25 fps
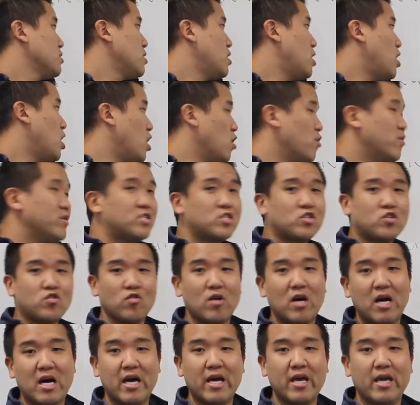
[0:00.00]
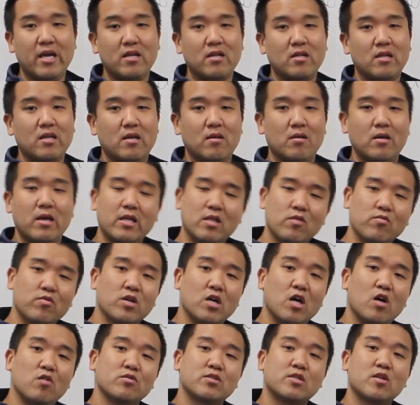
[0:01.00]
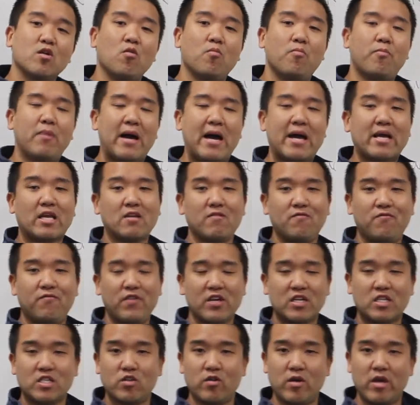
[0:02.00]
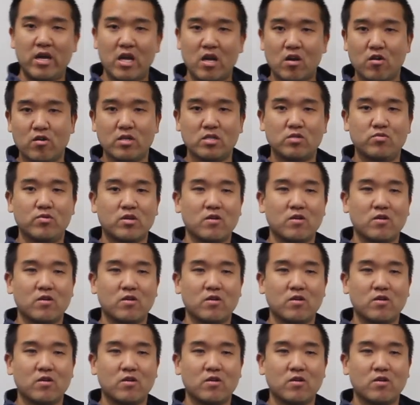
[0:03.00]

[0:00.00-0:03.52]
always try it, and then we can always go back and fix your errors.